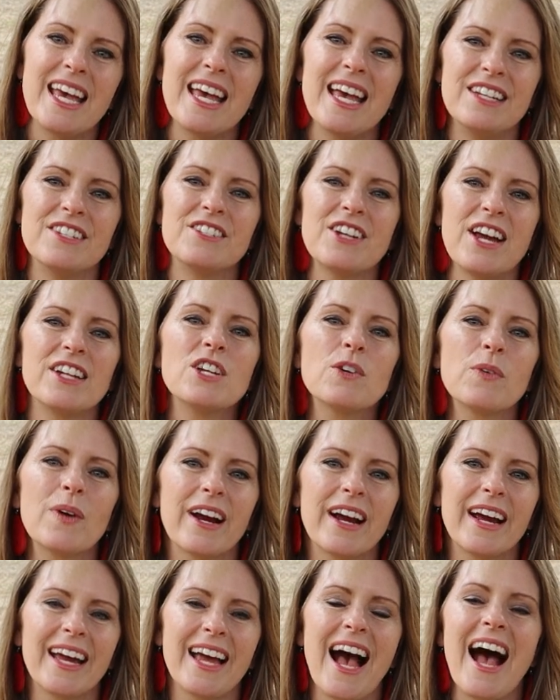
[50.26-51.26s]
In
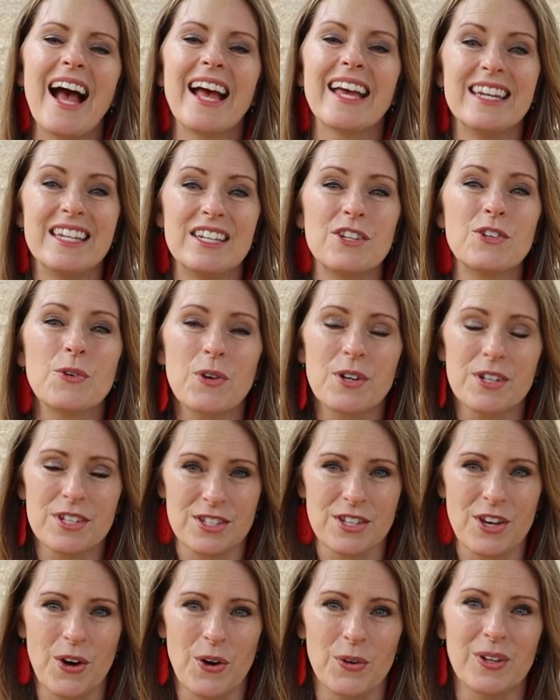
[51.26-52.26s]
January, I indoor
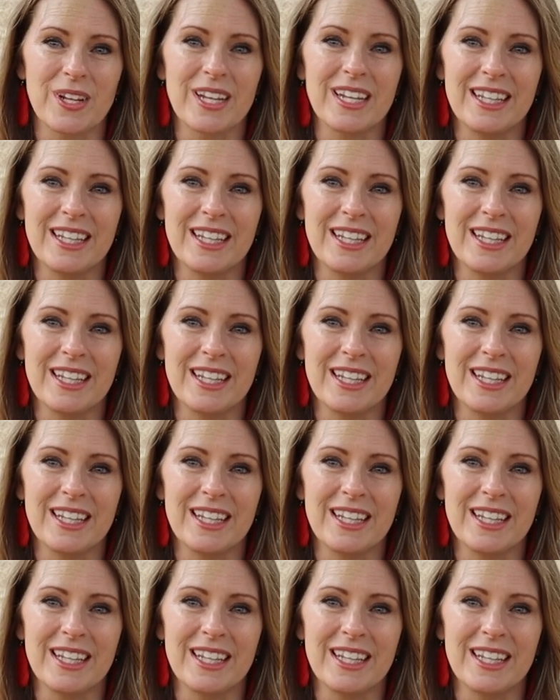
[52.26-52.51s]
sowed